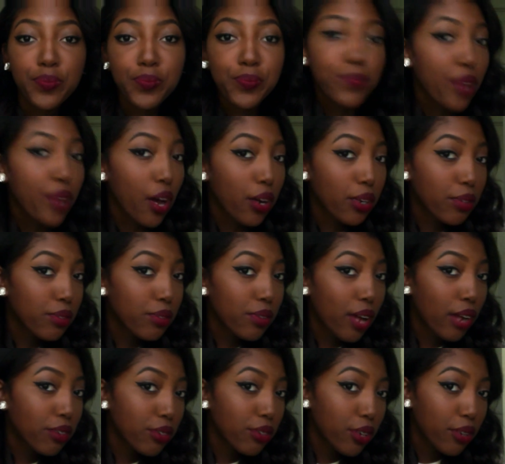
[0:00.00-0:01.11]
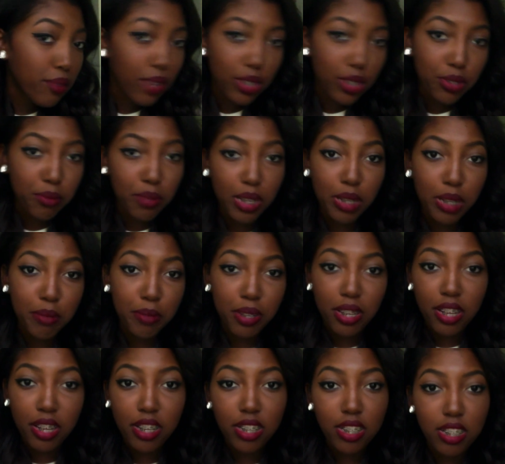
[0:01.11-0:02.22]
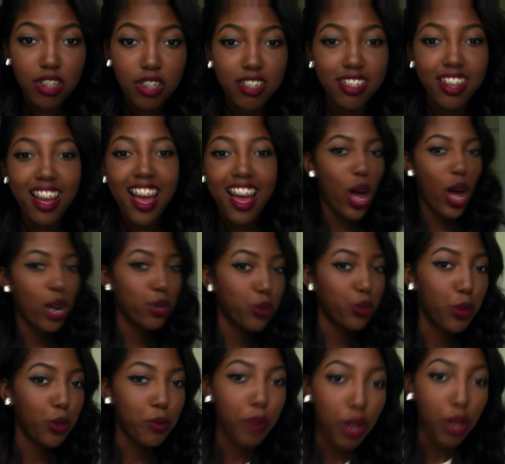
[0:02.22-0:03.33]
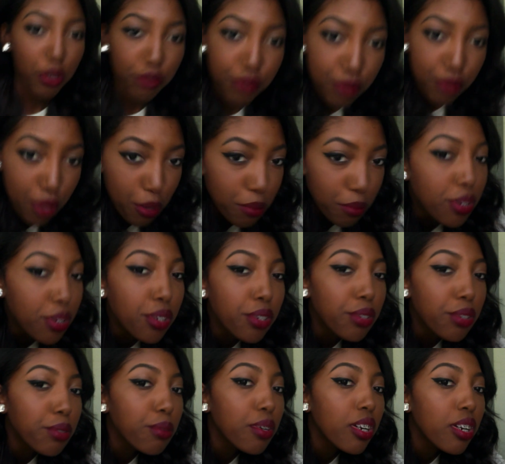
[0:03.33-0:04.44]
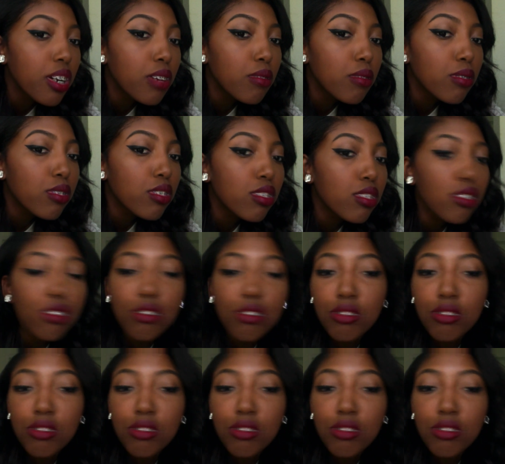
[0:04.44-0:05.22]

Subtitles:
I don't know if I do makeup all that good. I don't know about filming it or whatever, because